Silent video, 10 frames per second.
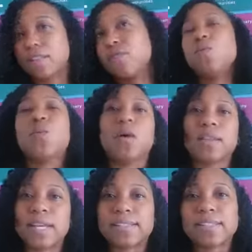if you
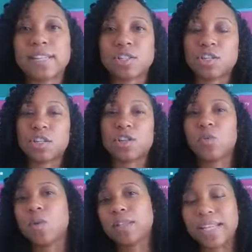want less tension, and you
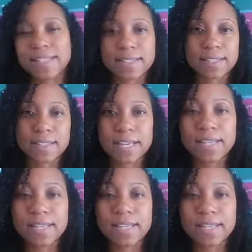want less disease